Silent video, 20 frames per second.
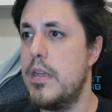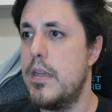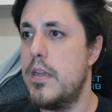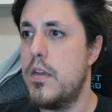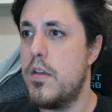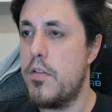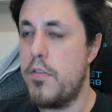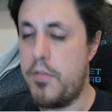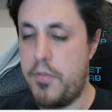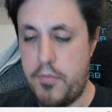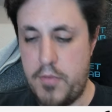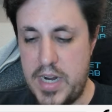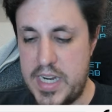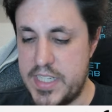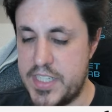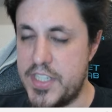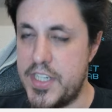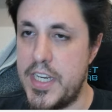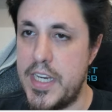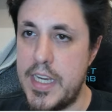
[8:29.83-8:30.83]

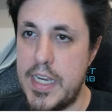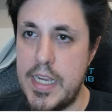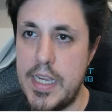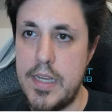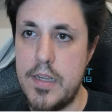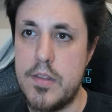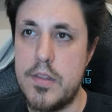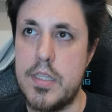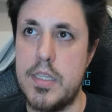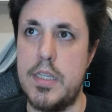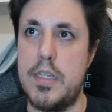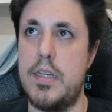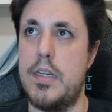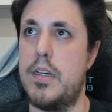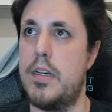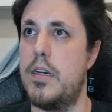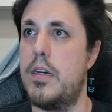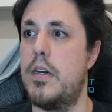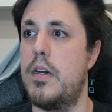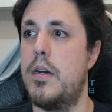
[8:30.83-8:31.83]
thrashing it,
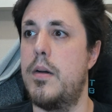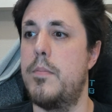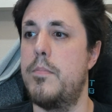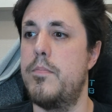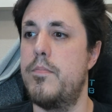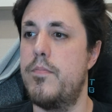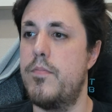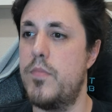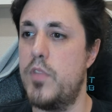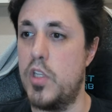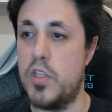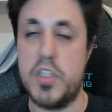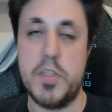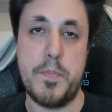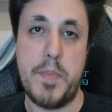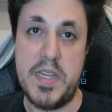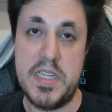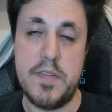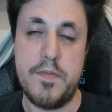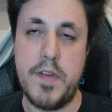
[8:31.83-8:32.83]
not
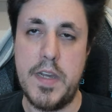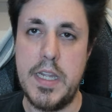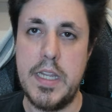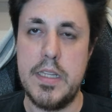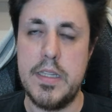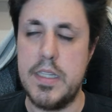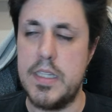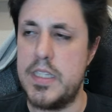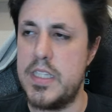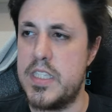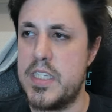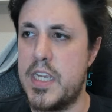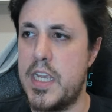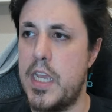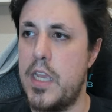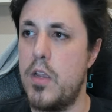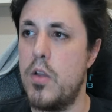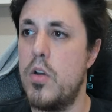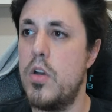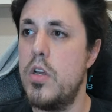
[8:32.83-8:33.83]
specifying that it's
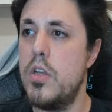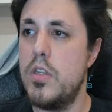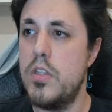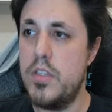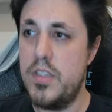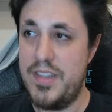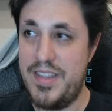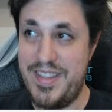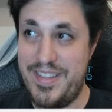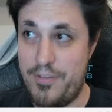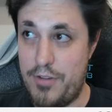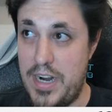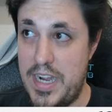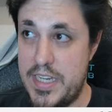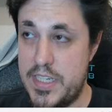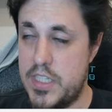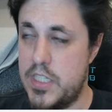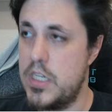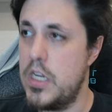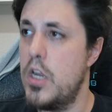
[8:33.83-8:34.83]
KO,
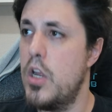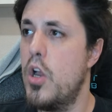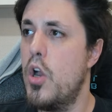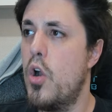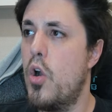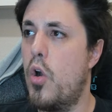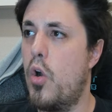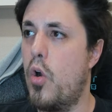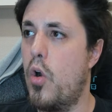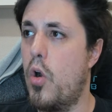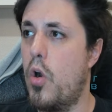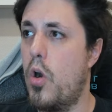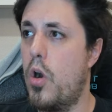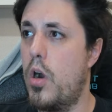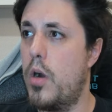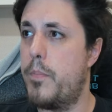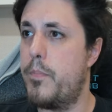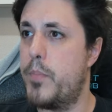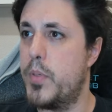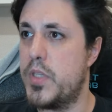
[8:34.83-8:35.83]
trash,
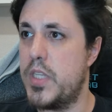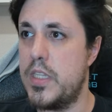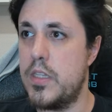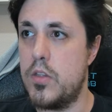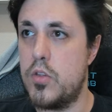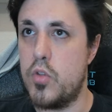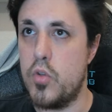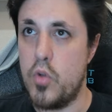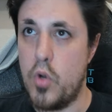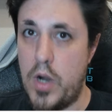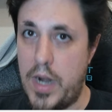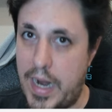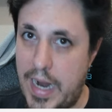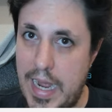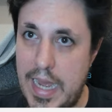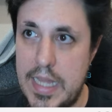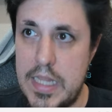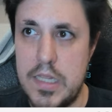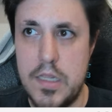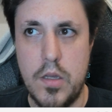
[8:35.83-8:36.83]
or putting to your
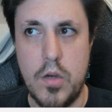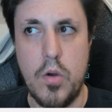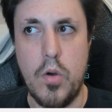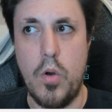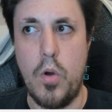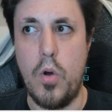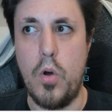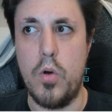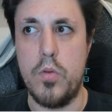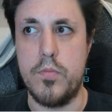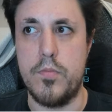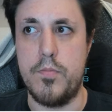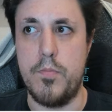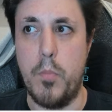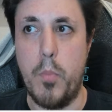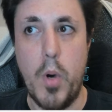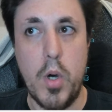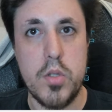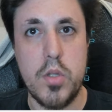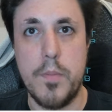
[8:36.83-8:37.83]
hand or
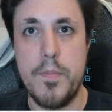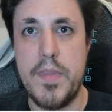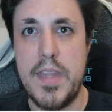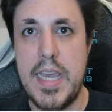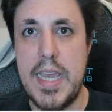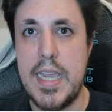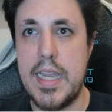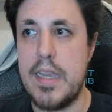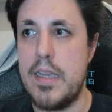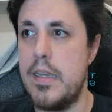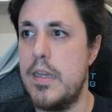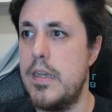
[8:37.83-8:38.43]
bottom deck,